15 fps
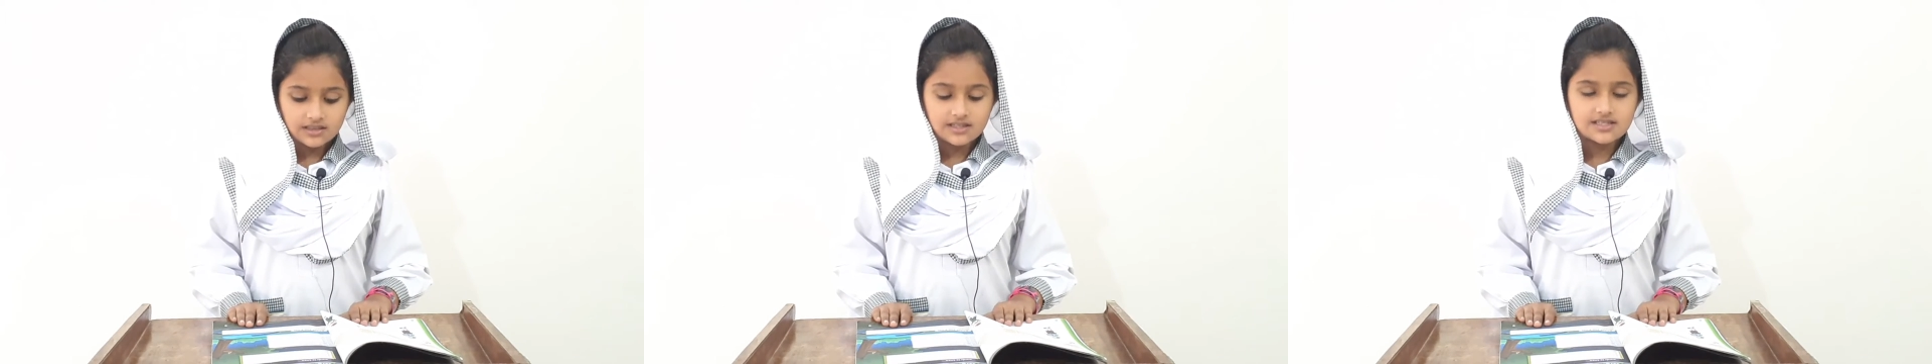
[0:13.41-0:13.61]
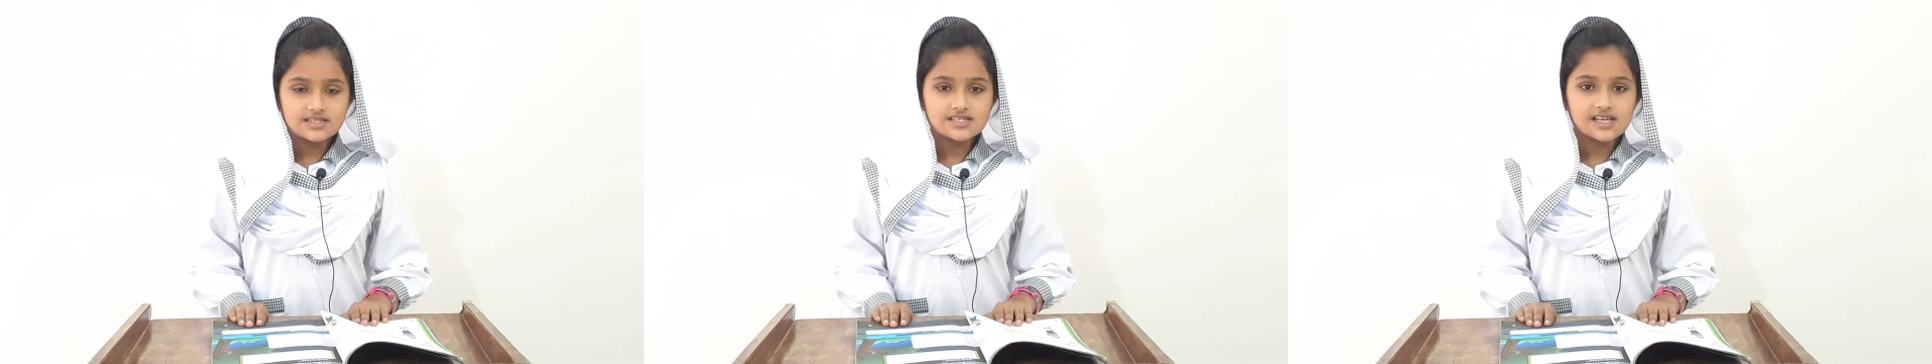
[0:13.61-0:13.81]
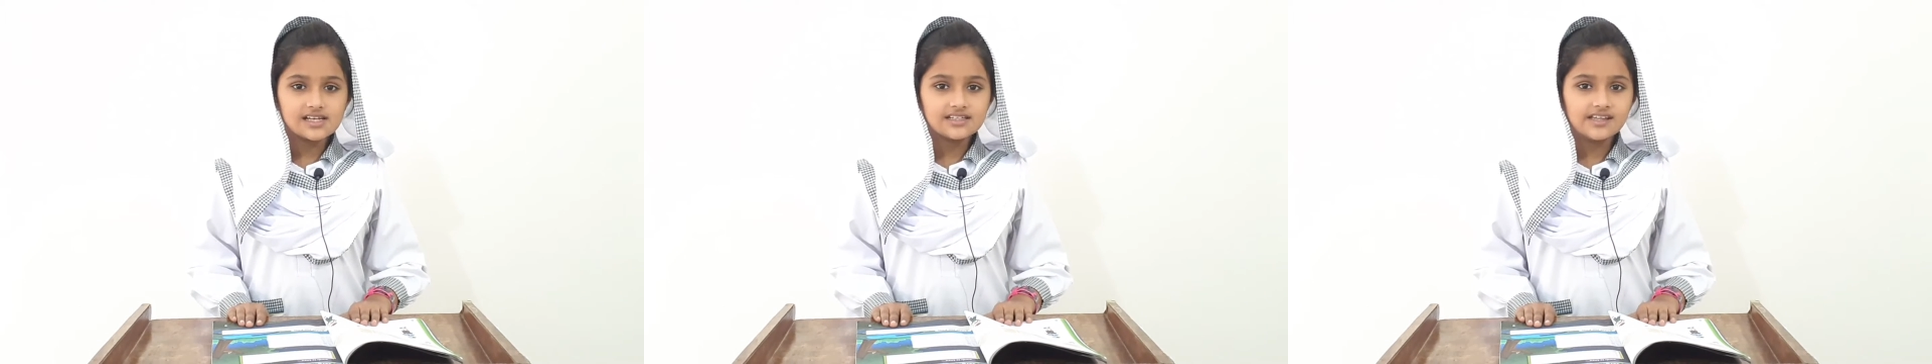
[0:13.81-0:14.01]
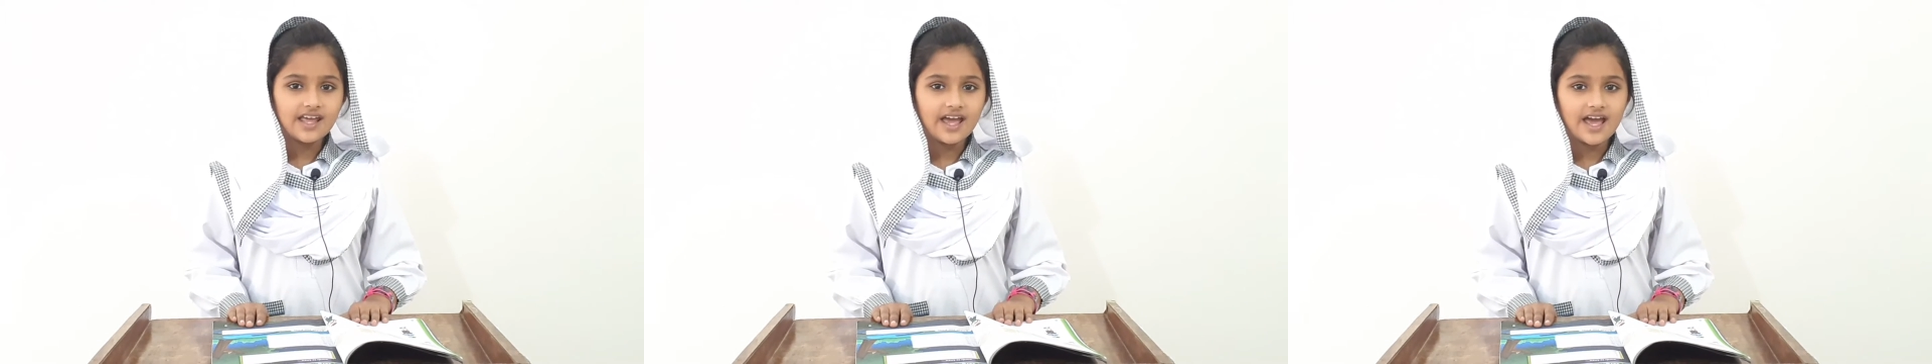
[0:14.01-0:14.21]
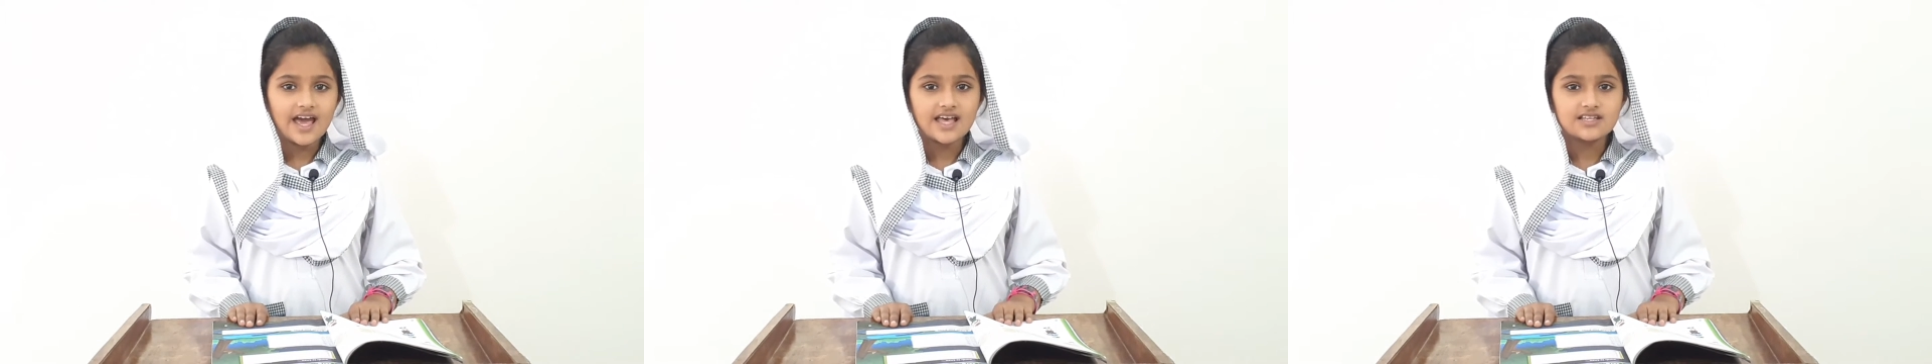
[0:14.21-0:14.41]
The sun
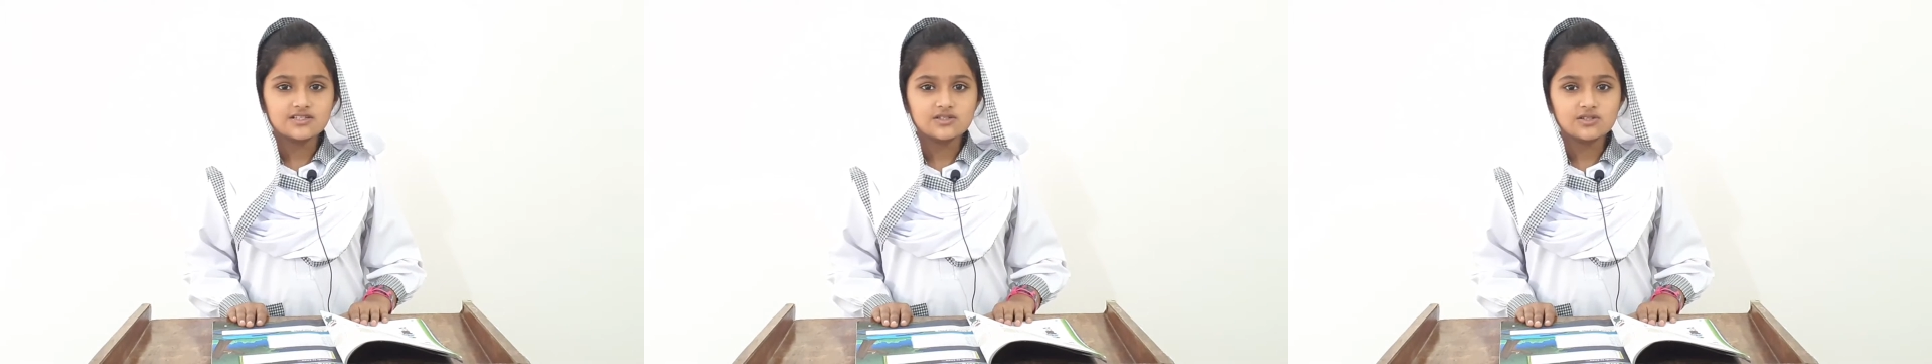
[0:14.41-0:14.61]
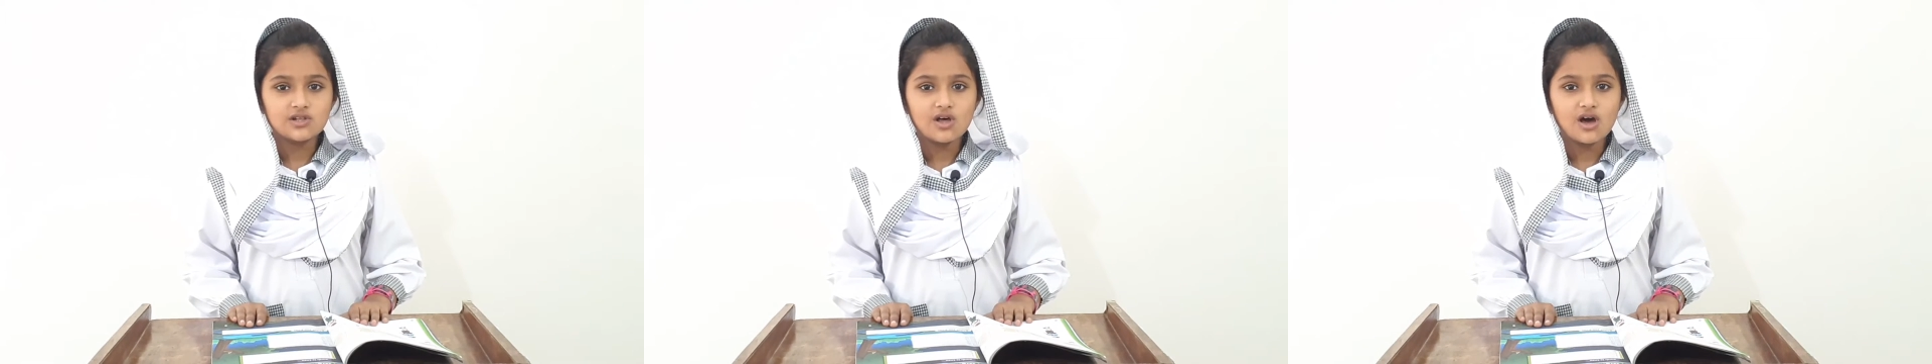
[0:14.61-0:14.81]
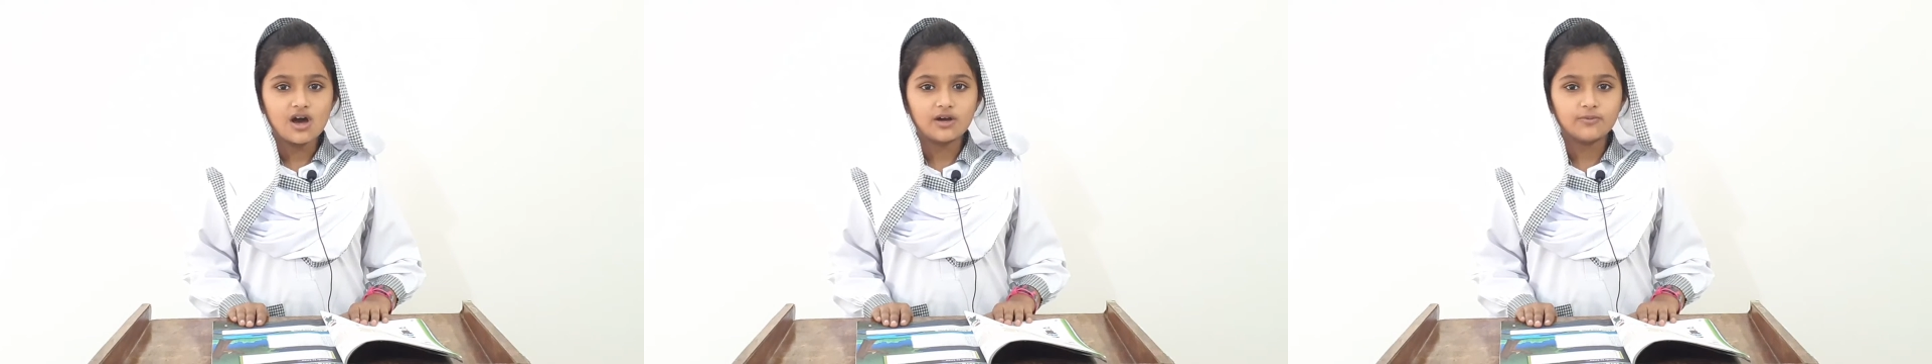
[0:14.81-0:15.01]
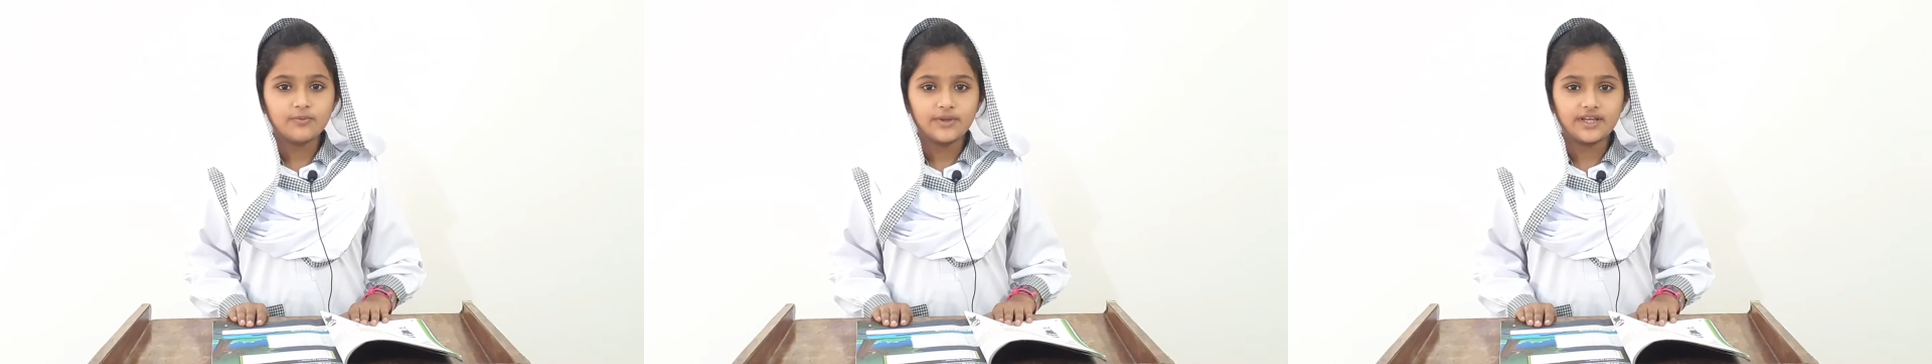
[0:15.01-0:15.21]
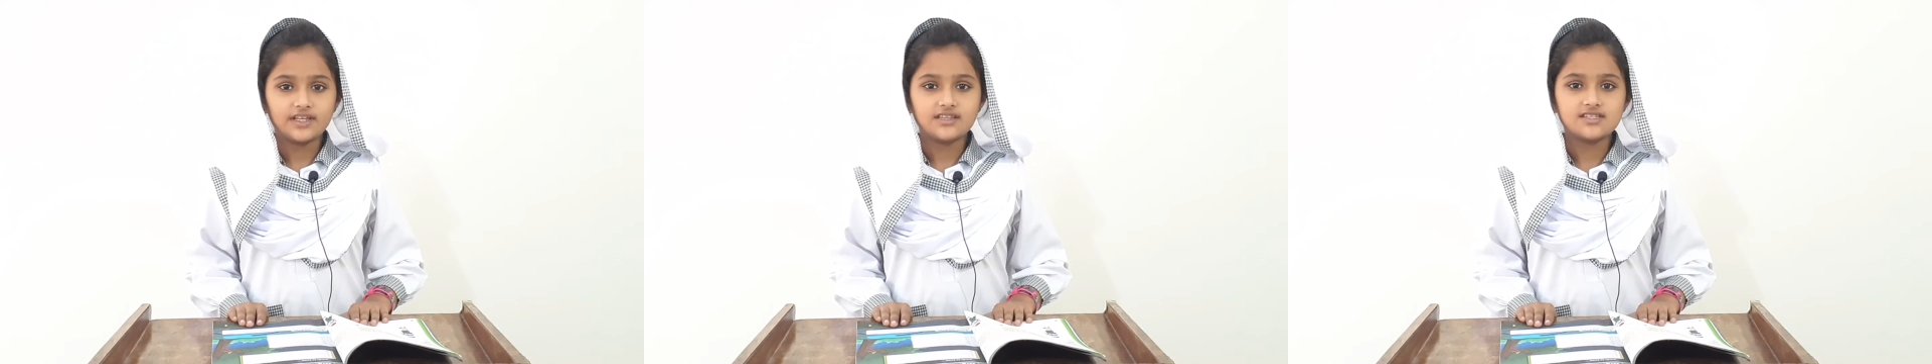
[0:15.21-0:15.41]
has
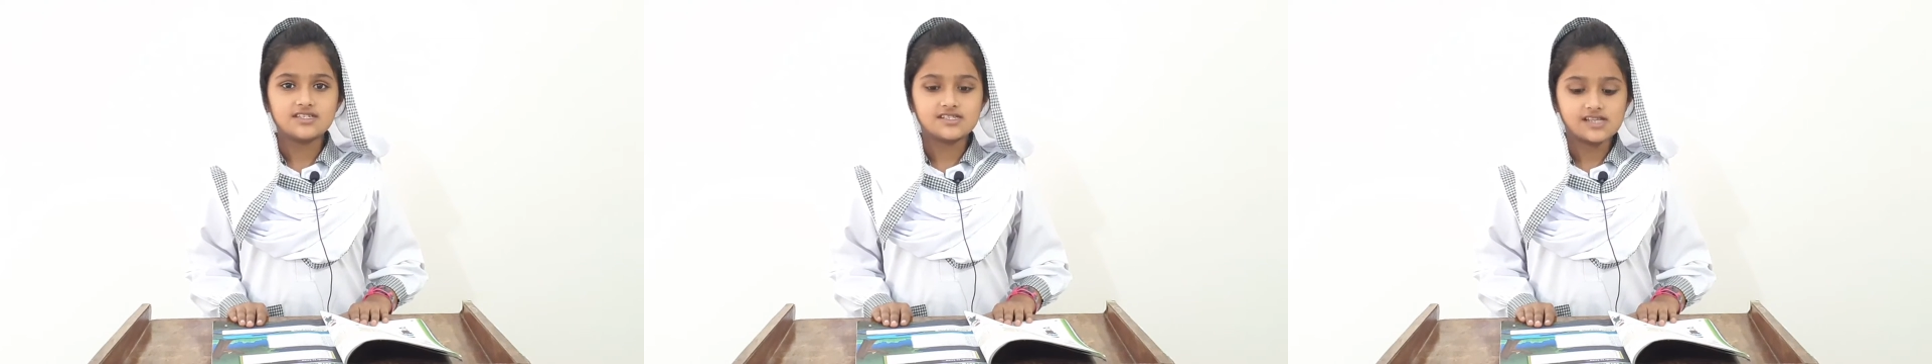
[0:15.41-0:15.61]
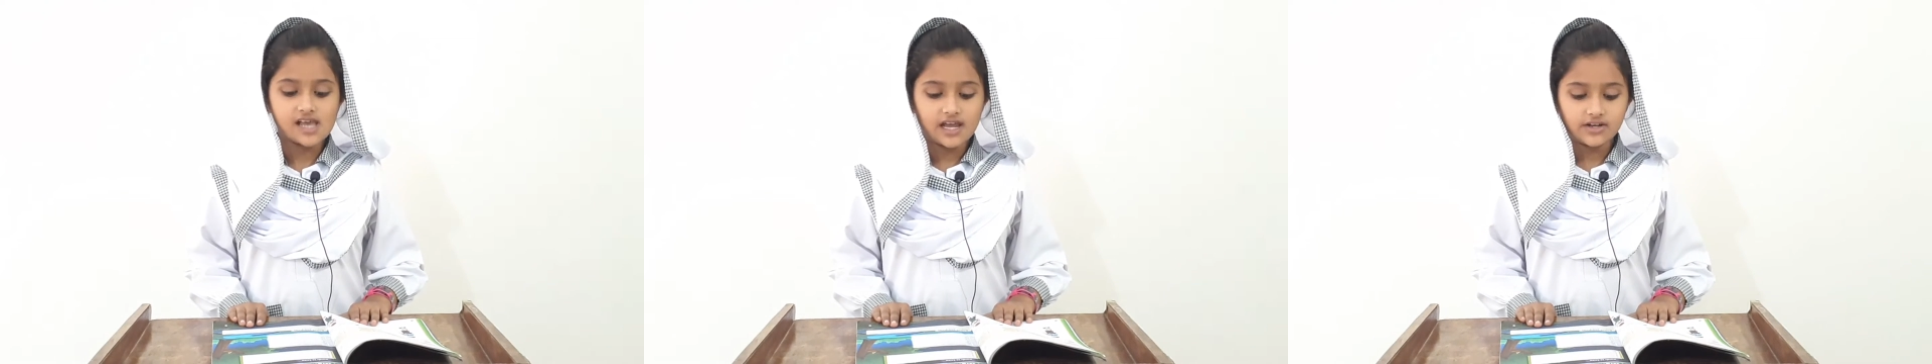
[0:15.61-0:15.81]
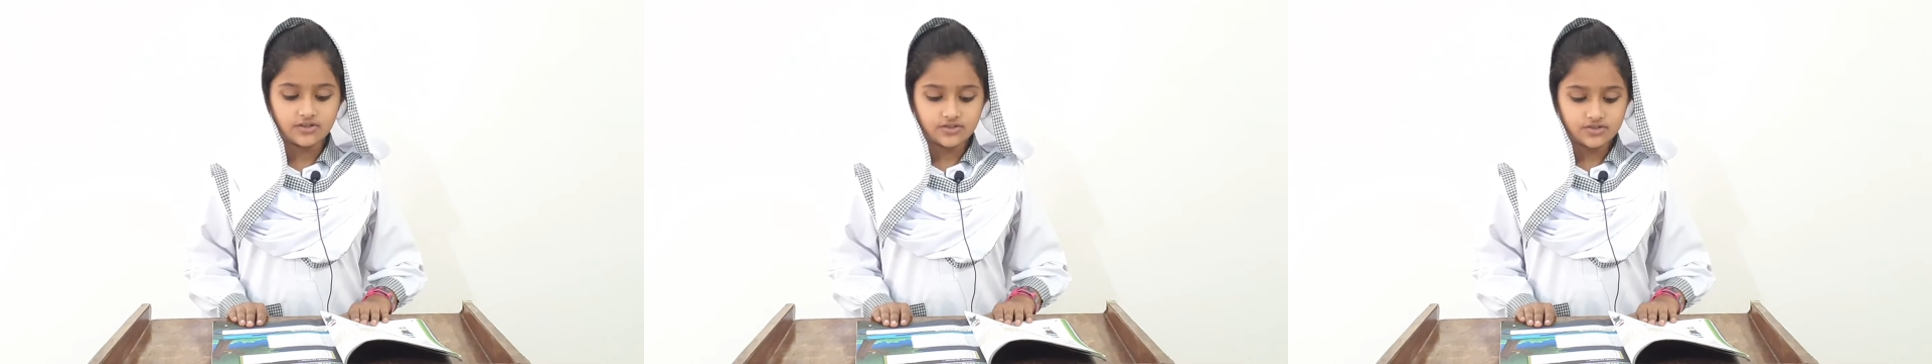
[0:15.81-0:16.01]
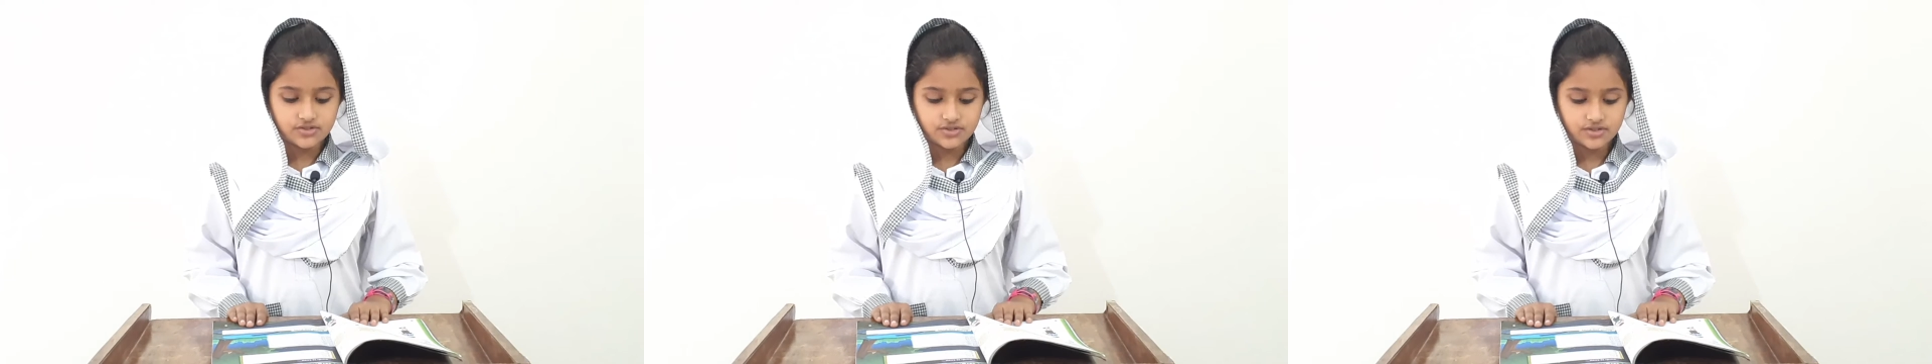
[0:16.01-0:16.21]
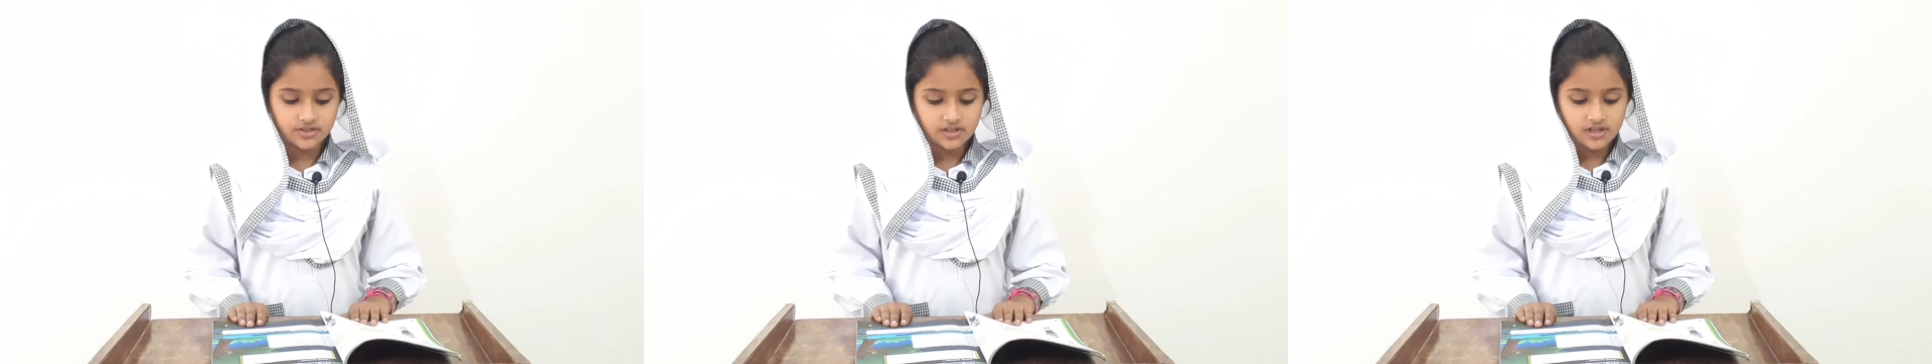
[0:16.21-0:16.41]
long been set.